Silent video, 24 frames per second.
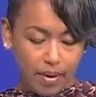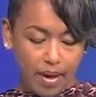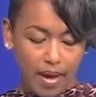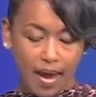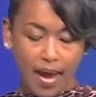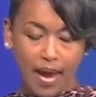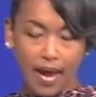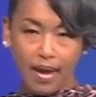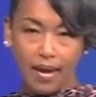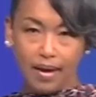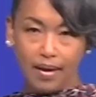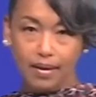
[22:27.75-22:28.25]

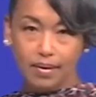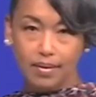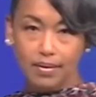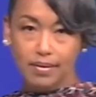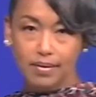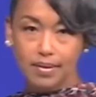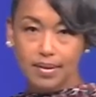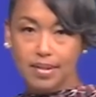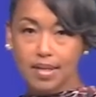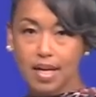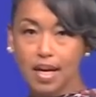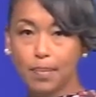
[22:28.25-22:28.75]
A
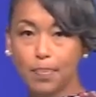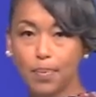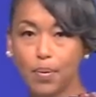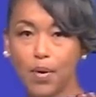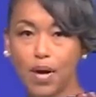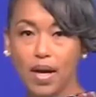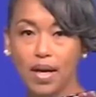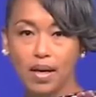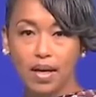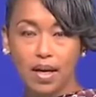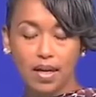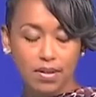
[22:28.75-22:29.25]

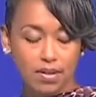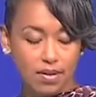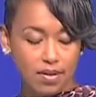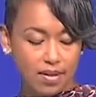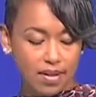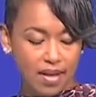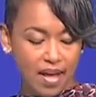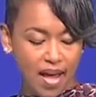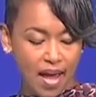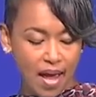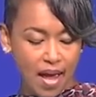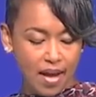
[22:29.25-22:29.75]
subpoint under
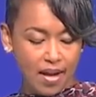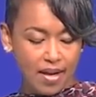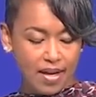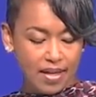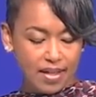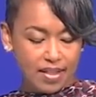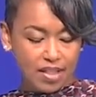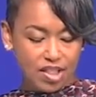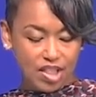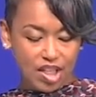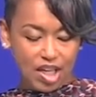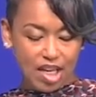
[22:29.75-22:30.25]
that,
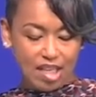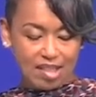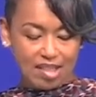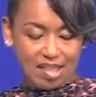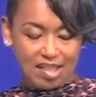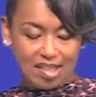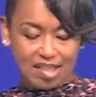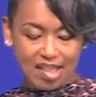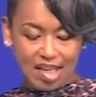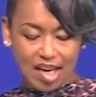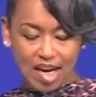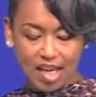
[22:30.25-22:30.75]

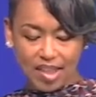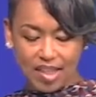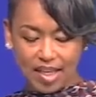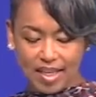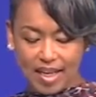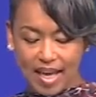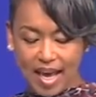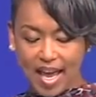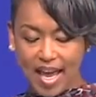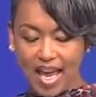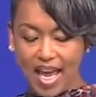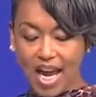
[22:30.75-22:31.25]
Jesus said that
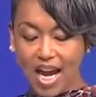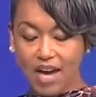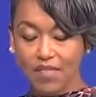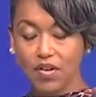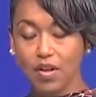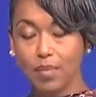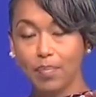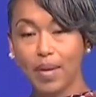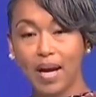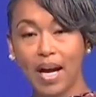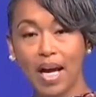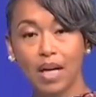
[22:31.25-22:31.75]
not
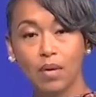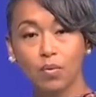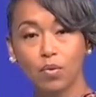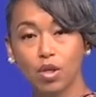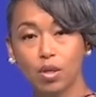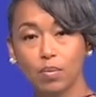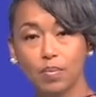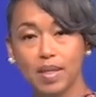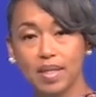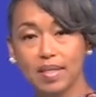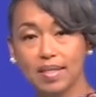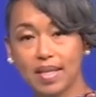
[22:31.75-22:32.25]
everybody will
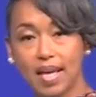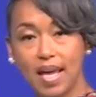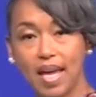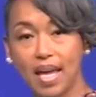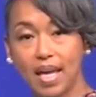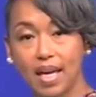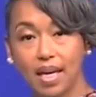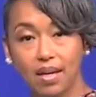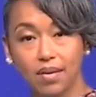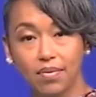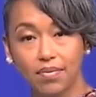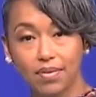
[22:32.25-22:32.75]
be
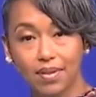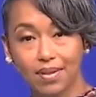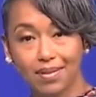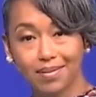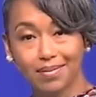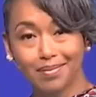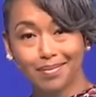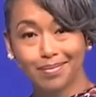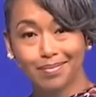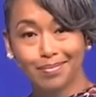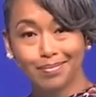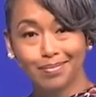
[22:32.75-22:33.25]
saved.
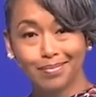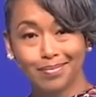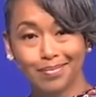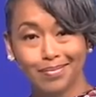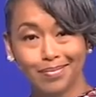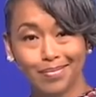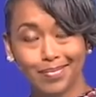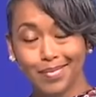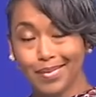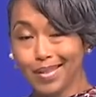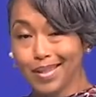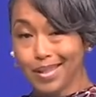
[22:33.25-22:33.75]

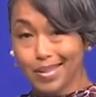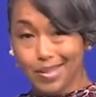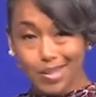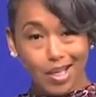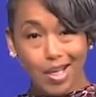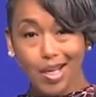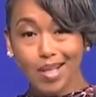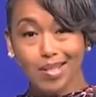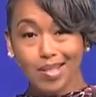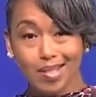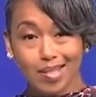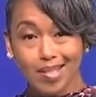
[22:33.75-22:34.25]

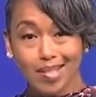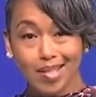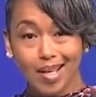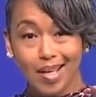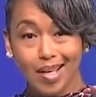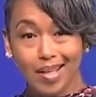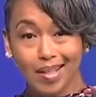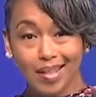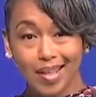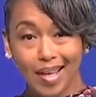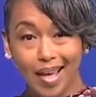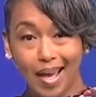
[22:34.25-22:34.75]
Jesus
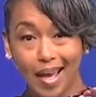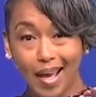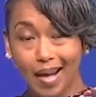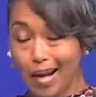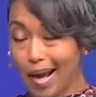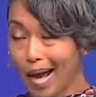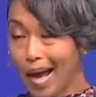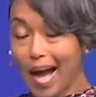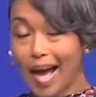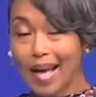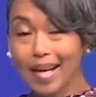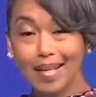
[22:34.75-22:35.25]
said that.
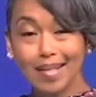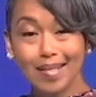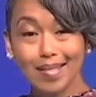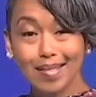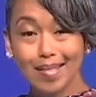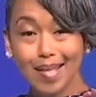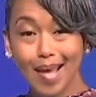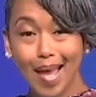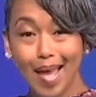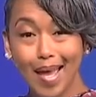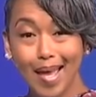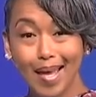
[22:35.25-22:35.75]
I didn't
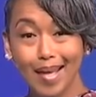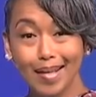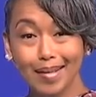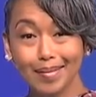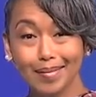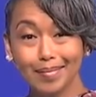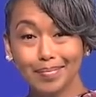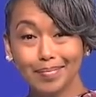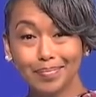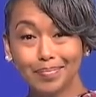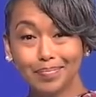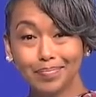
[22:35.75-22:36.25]
say it.
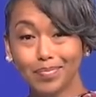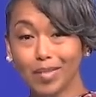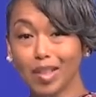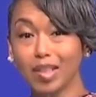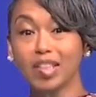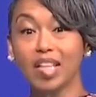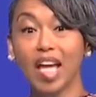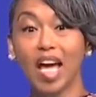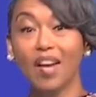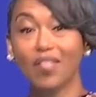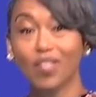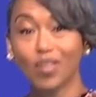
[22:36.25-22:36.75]
The
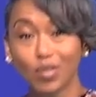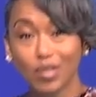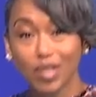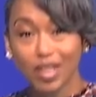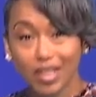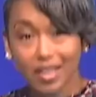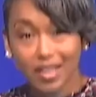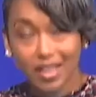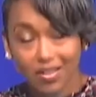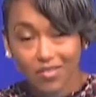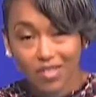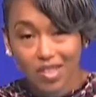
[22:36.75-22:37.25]
devil
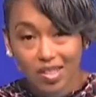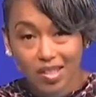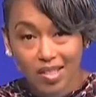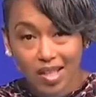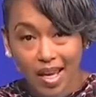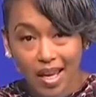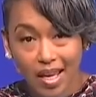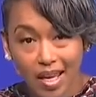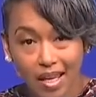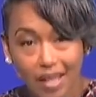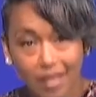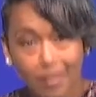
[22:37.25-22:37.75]
didn't even
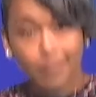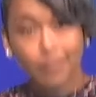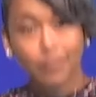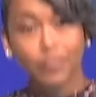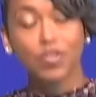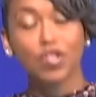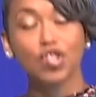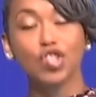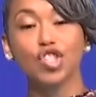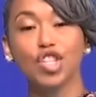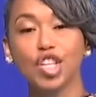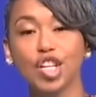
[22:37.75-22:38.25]
say it.
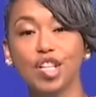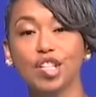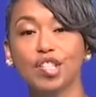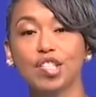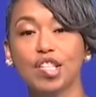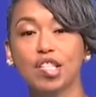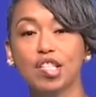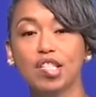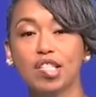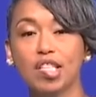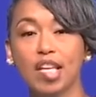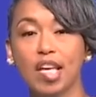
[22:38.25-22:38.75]

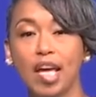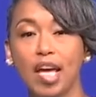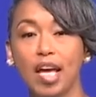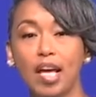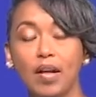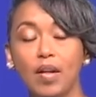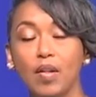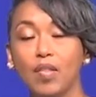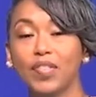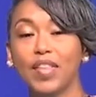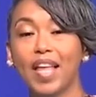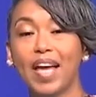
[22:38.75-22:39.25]
Jesus said
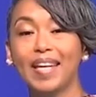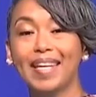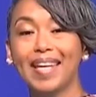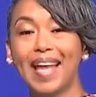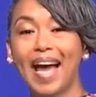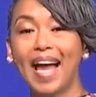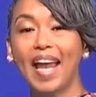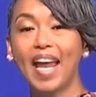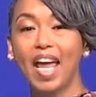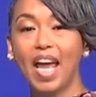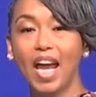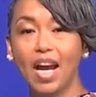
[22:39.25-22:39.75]
that
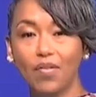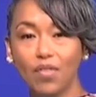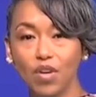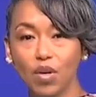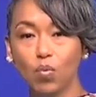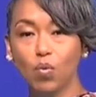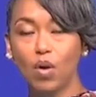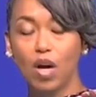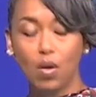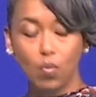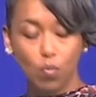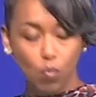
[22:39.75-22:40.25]
not
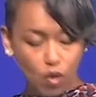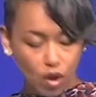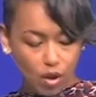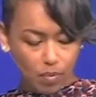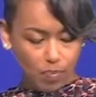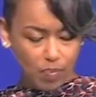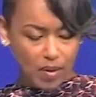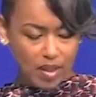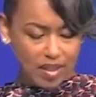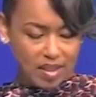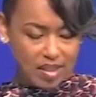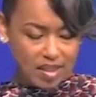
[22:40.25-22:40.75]
everyone would
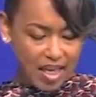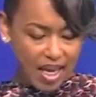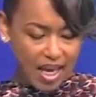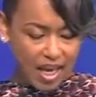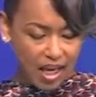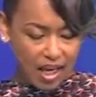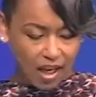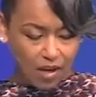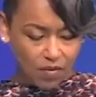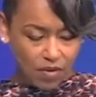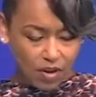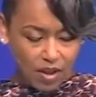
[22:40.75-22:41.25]
be
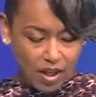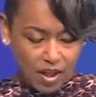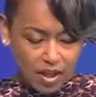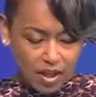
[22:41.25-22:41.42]
saved.